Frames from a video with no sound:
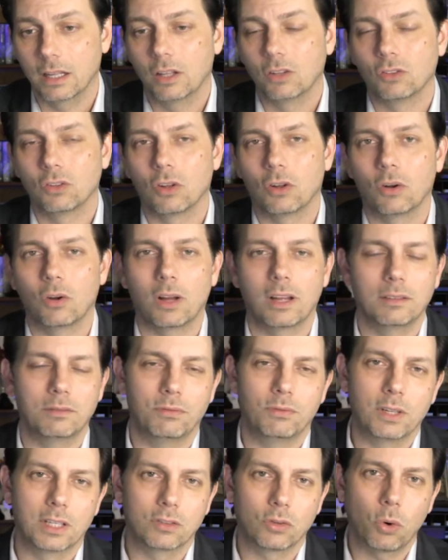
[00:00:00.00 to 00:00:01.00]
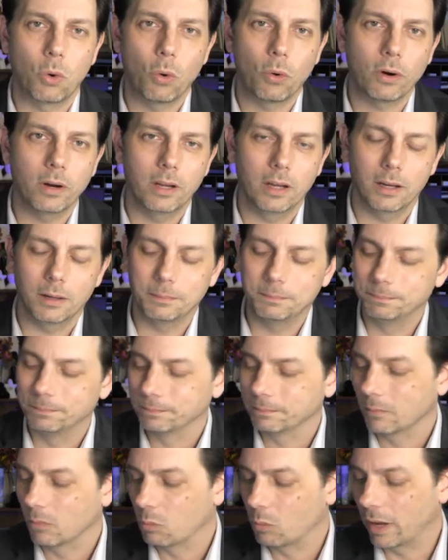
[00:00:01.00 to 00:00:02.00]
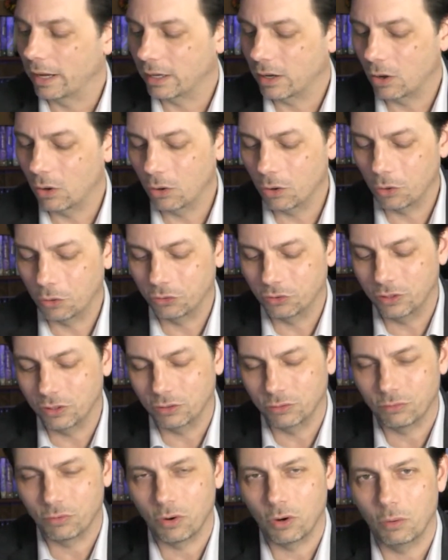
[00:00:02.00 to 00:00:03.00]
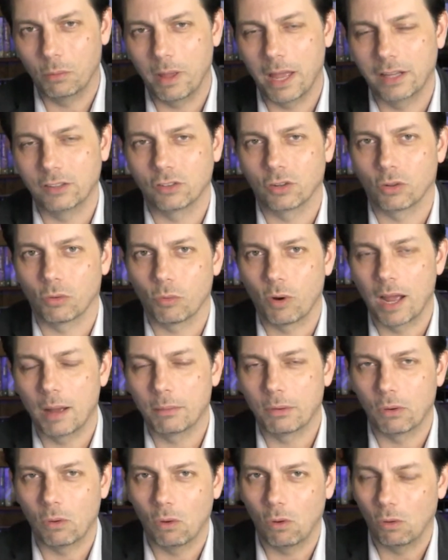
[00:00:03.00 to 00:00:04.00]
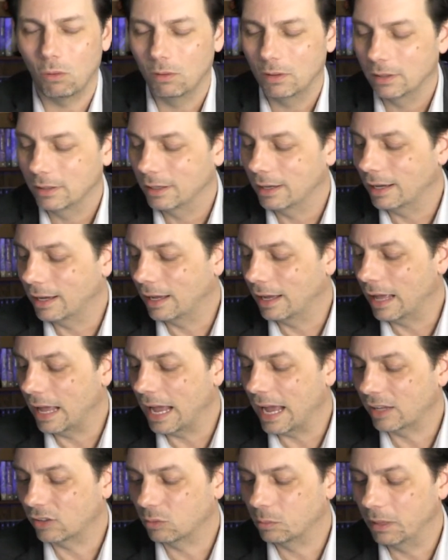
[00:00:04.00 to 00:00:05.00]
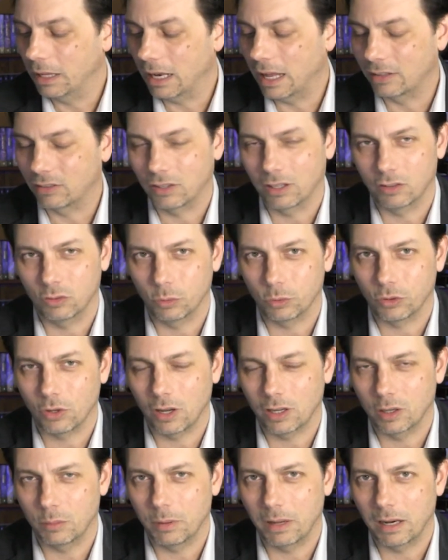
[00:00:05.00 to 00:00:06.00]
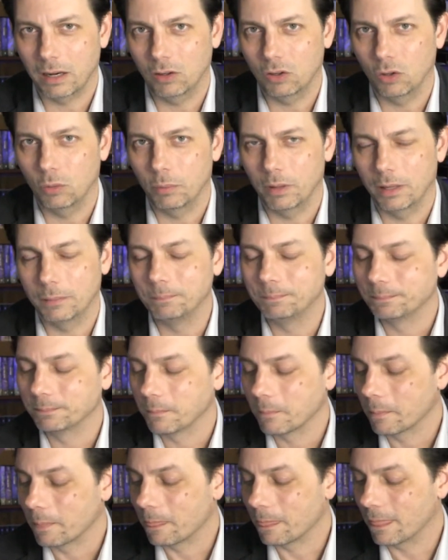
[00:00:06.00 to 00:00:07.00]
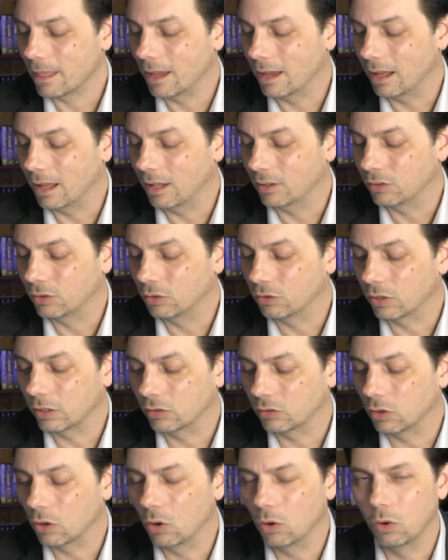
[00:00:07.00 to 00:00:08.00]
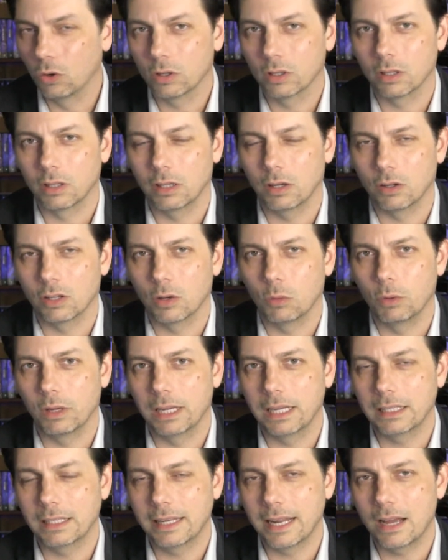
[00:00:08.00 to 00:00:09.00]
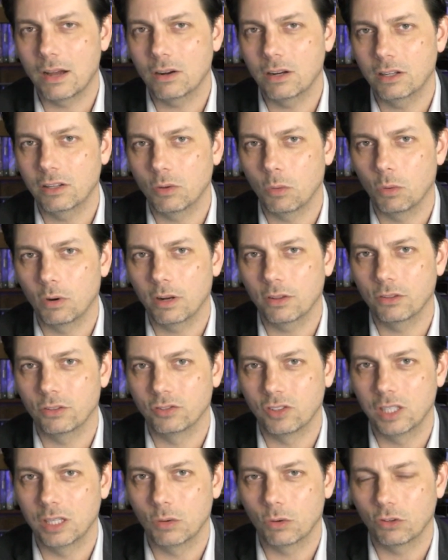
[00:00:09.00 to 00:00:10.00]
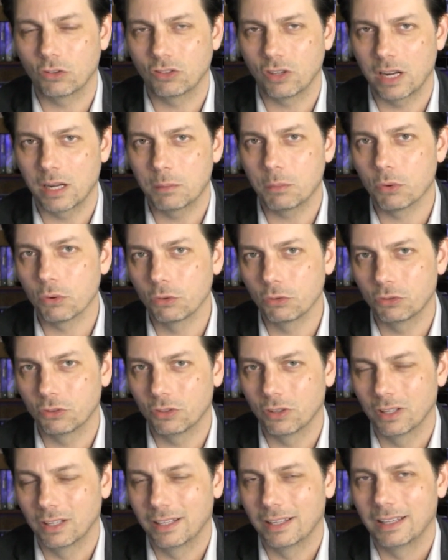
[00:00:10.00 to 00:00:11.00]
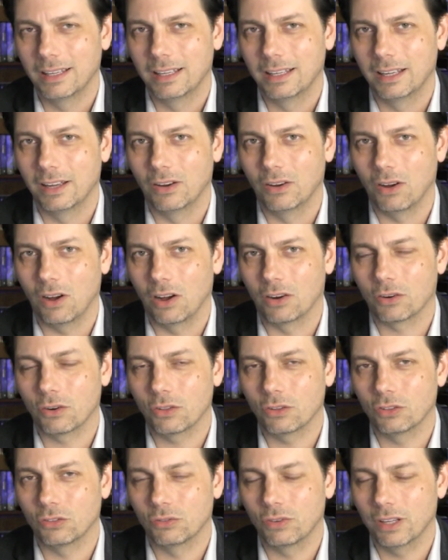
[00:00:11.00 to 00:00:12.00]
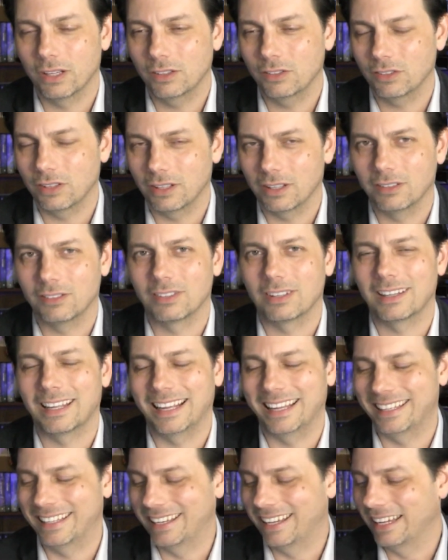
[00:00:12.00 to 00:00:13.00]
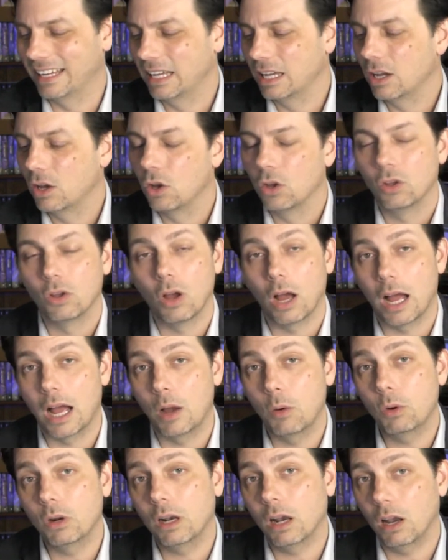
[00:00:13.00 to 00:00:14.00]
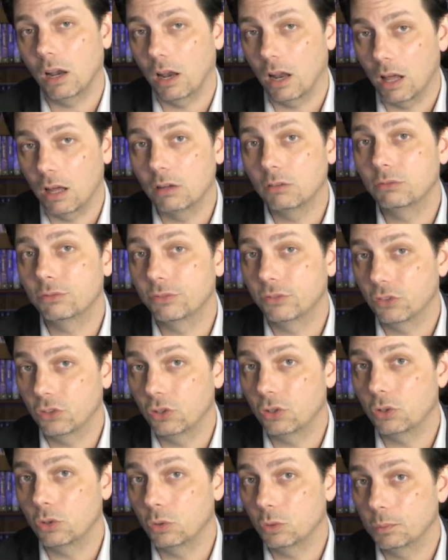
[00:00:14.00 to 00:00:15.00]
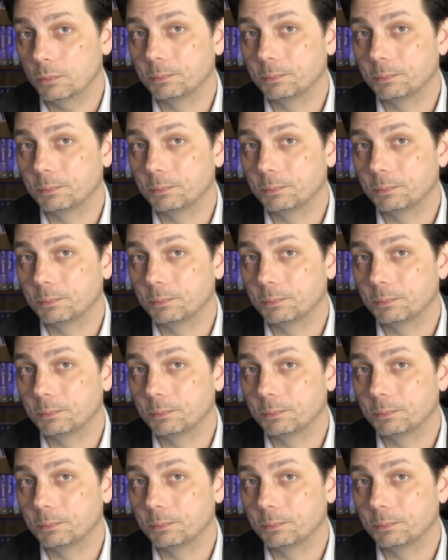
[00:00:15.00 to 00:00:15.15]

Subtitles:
So Victoria, my co-host, is from Edge of the Rabbit Hole, asked me last night, because we were talking about it a little bit. She was like, so, can we get down into one of the secret chambers, under the Sphinx? And it's like, I would love to,